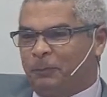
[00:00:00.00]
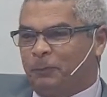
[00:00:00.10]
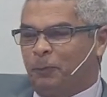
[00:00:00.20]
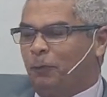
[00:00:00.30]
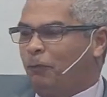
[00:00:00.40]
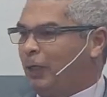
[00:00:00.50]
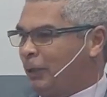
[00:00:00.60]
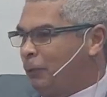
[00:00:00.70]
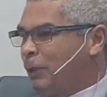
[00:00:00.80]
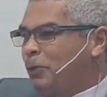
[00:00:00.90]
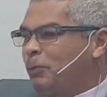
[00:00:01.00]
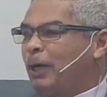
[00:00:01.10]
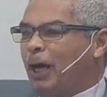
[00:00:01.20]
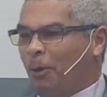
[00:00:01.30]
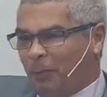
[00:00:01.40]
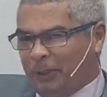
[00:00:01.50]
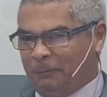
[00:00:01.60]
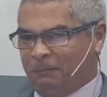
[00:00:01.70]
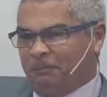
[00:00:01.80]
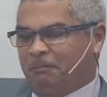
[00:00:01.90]
him speaking to himself or
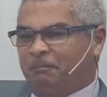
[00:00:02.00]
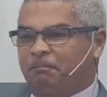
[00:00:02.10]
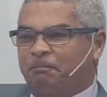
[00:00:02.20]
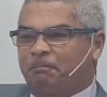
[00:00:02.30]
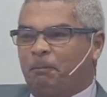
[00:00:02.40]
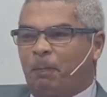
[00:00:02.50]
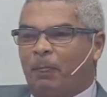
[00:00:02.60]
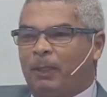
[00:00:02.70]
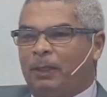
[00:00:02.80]
speaking to his soul.